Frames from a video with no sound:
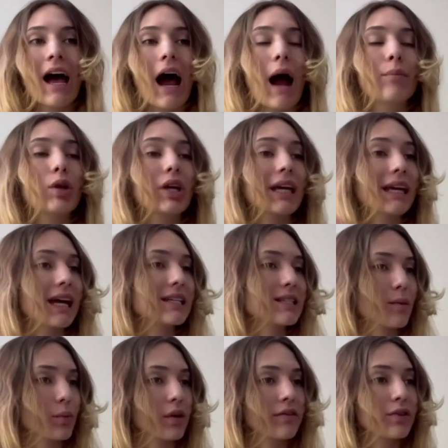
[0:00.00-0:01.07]
I'm looking at
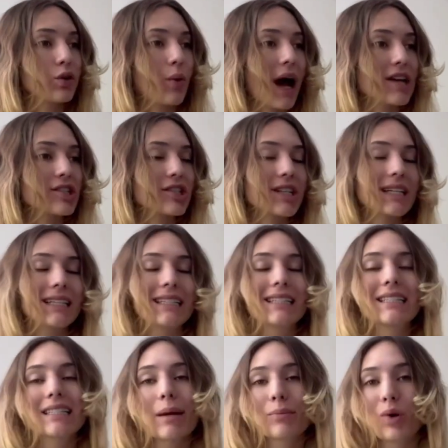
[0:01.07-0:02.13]
some review
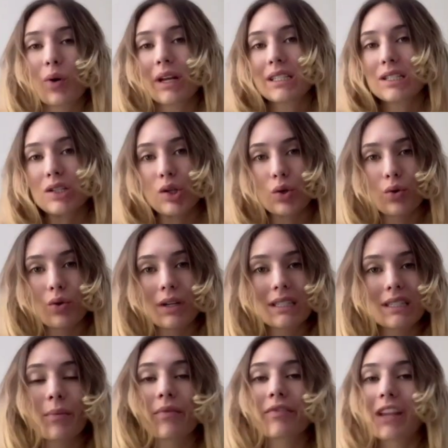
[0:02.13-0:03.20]
questions. I'm going to do
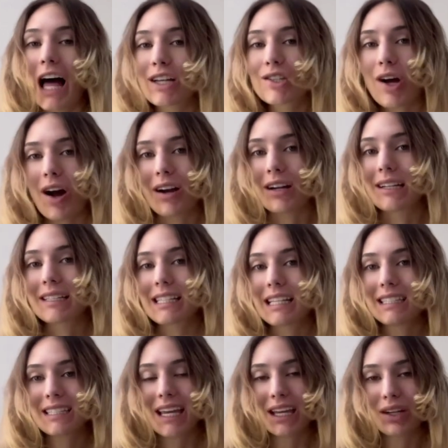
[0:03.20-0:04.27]
some flashcards
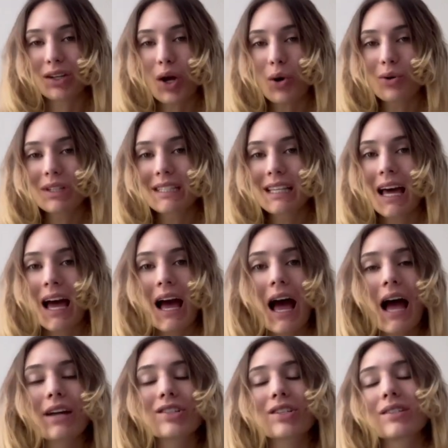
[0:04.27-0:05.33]
and take notes
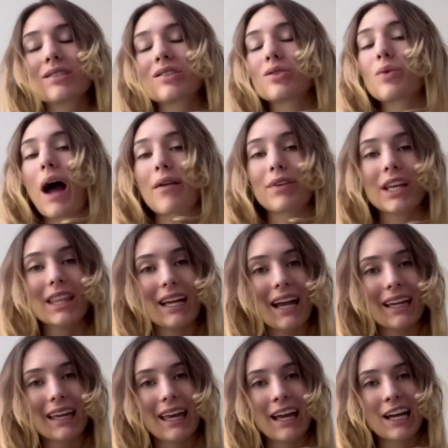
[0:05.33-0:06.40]
and just do everything
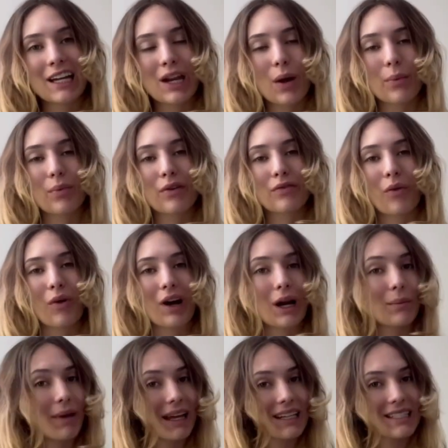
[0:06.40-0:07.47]
I can before
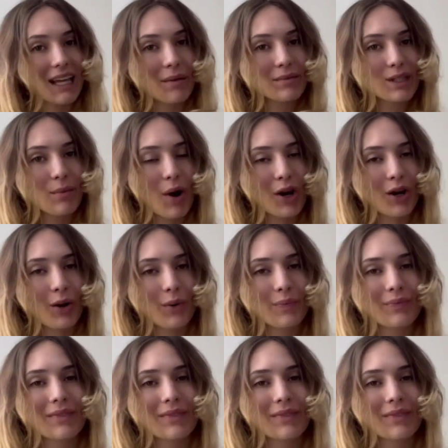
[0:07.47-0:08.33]
my exam tomorrow.